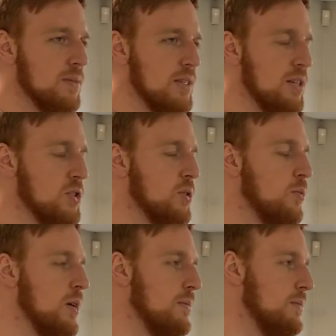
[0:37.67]
"Teacher,
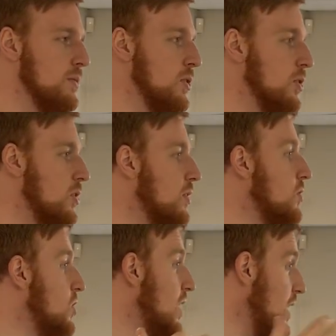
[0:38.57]
what
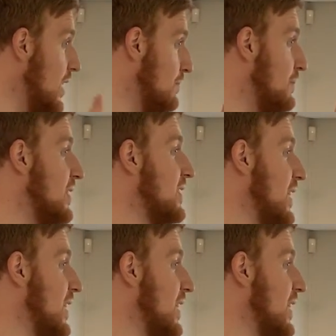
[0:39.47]
good deed must